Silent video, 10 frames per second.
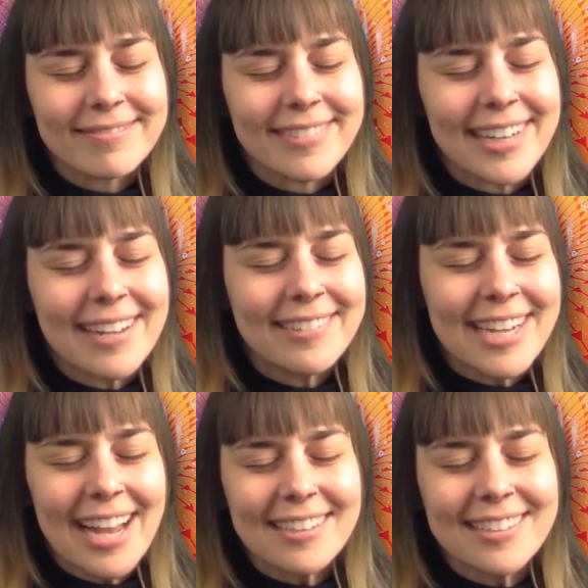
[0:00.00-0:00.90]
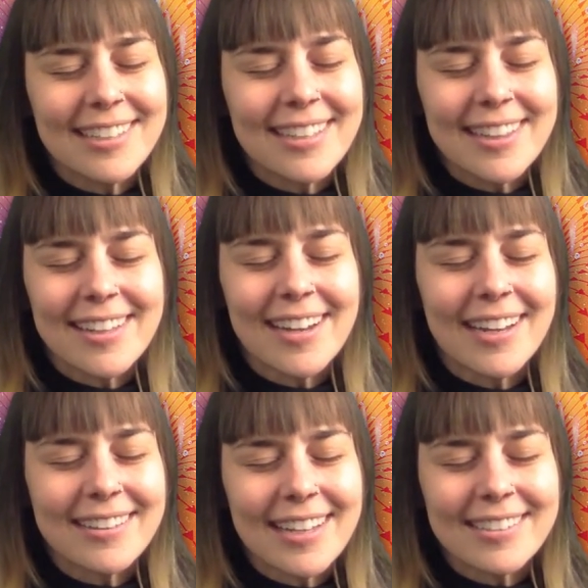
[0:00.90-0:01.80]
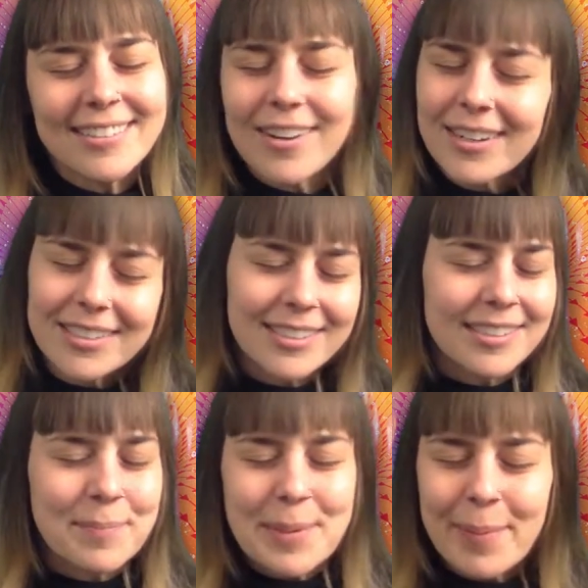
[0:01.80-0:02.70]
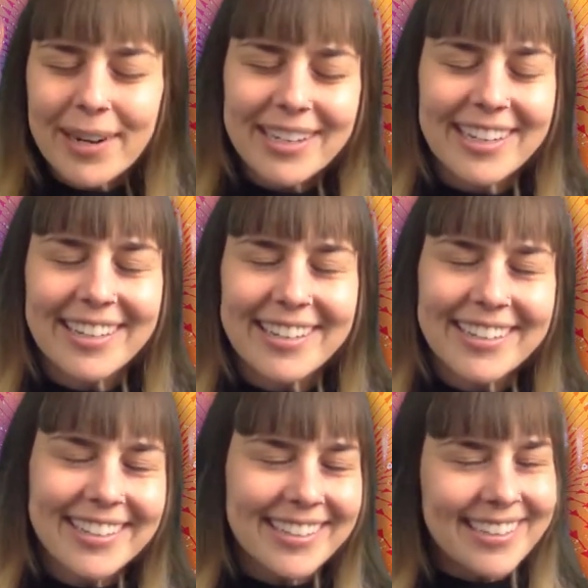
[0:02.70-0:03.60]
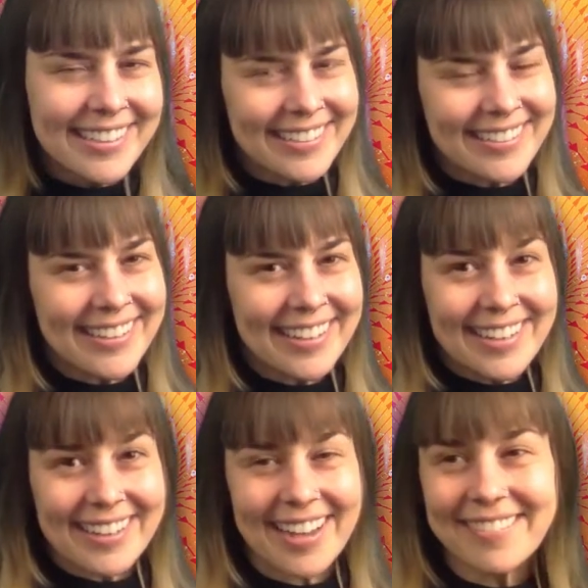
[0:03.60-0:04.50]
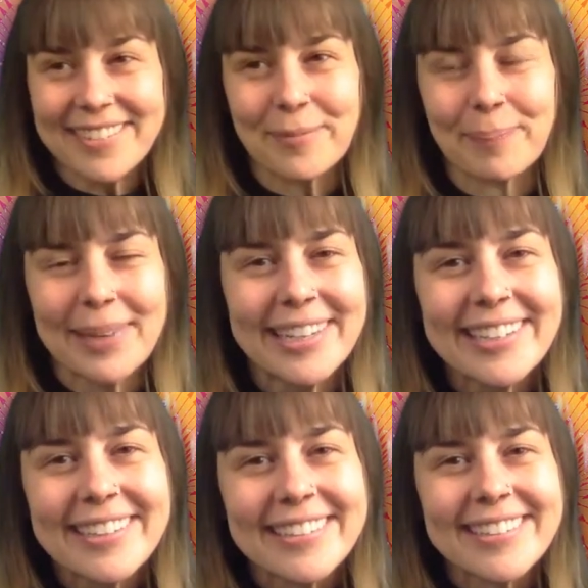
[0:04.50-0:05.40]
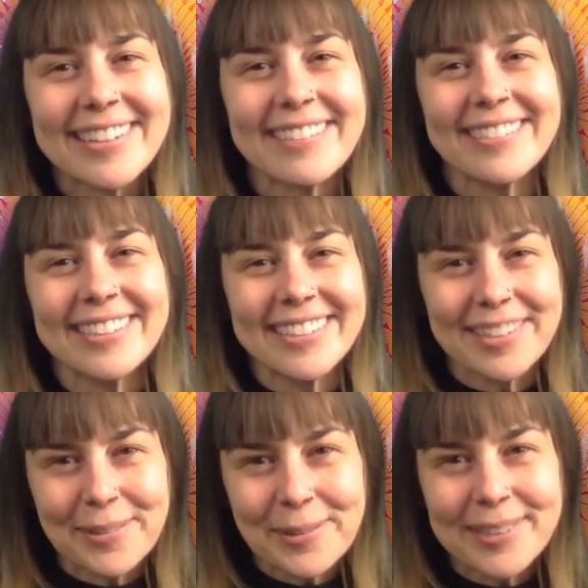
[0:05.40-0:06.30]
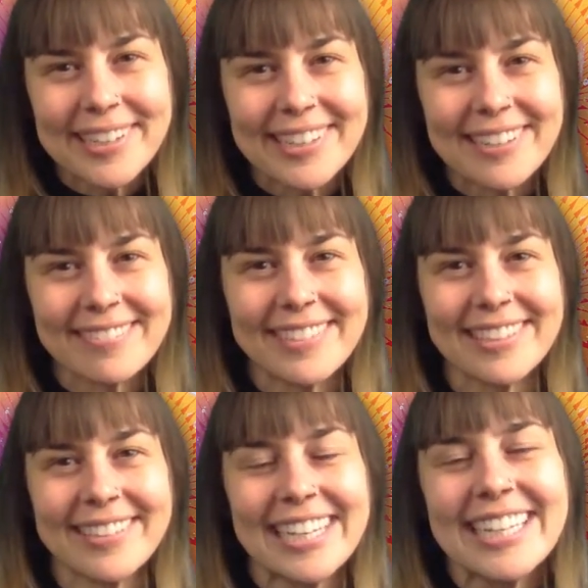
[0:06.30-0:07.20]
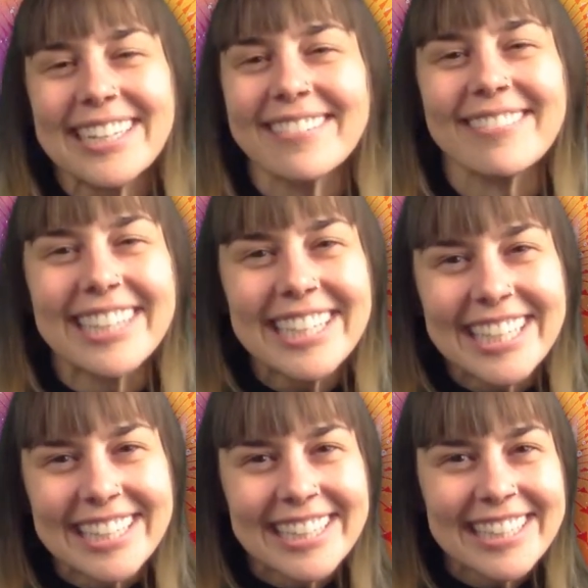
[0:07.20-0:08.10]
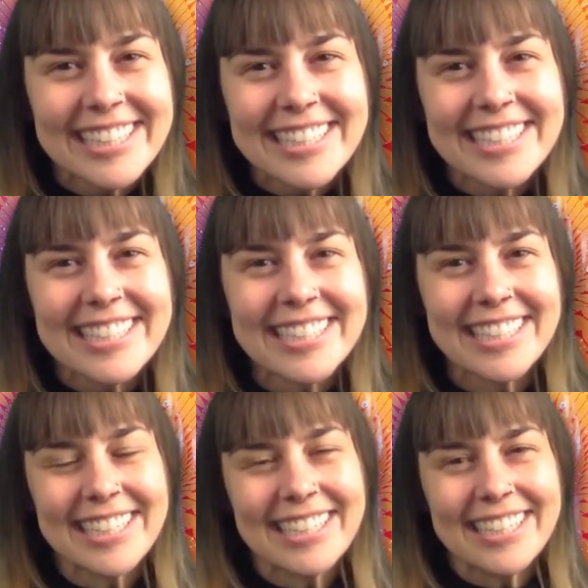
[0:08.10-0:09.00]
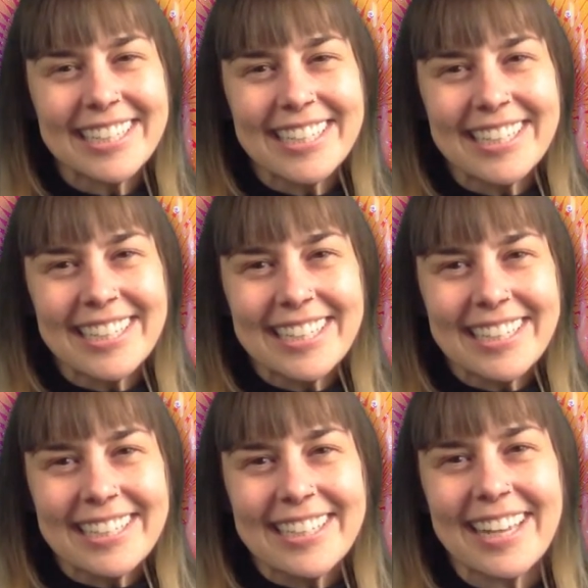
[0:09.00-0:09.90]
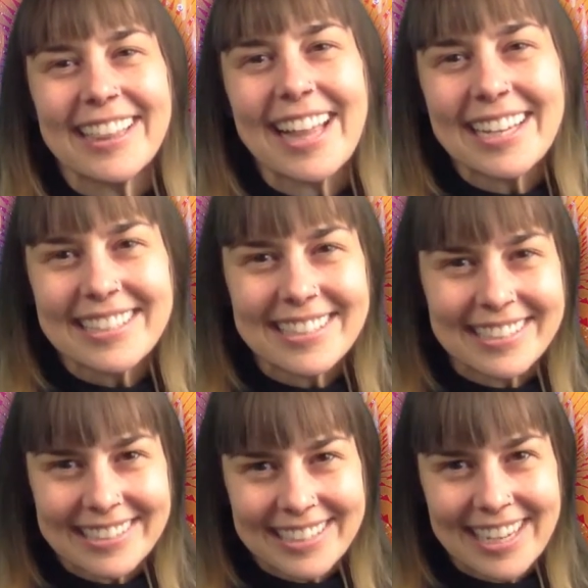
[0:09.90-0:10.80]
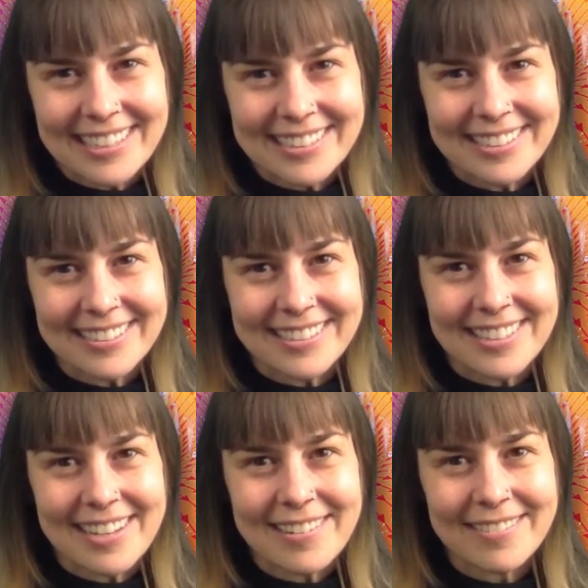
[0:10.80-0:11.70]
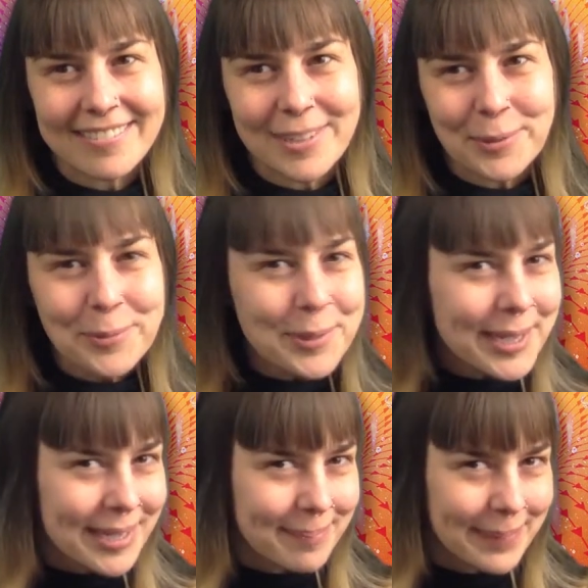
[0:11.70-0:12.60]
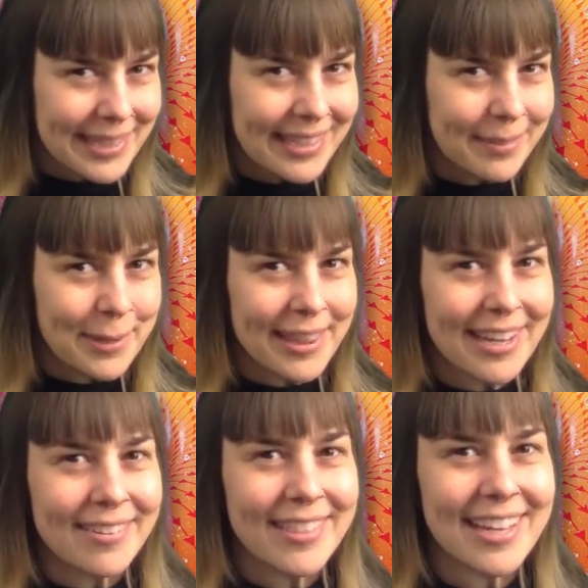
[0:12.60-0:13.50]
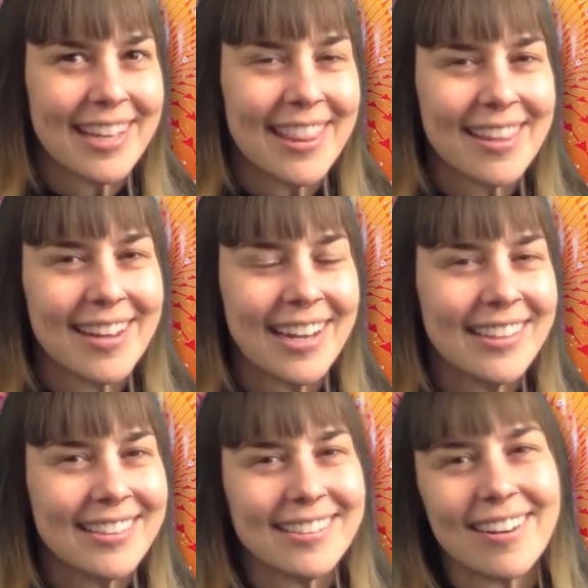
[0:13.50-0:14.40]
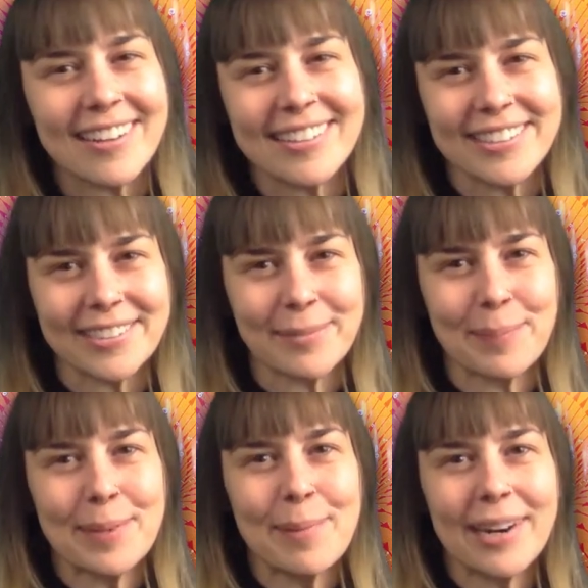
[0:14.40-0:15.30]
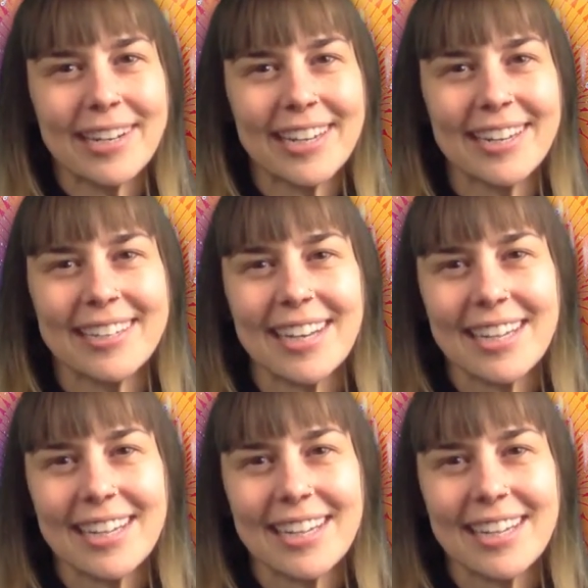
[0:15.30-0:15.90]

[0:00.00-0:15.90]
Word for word: when I react to the thought that dog shouldn't be barking. I feel pissed, I feel annoyed, I feel inconvenienced. And lastly, ask yourself who would I be without that thought the dog shouldn't be barking?